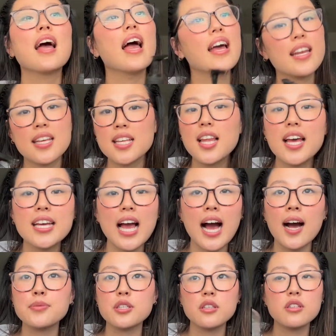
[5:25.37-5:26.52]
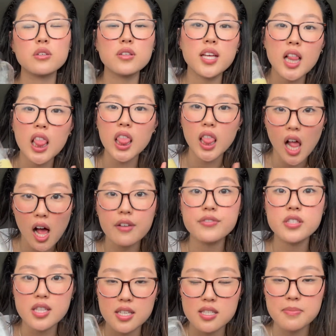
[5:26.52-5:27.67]
and he like absolutely loves
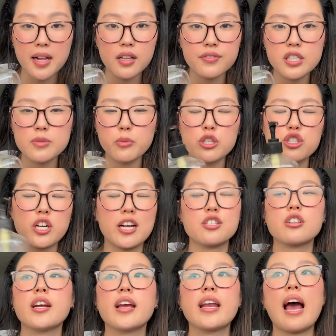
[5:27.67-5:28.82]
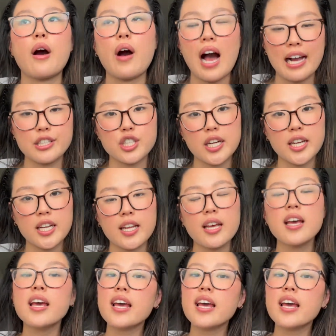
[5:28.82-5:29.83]
the smell of this moisturizer and how hydrated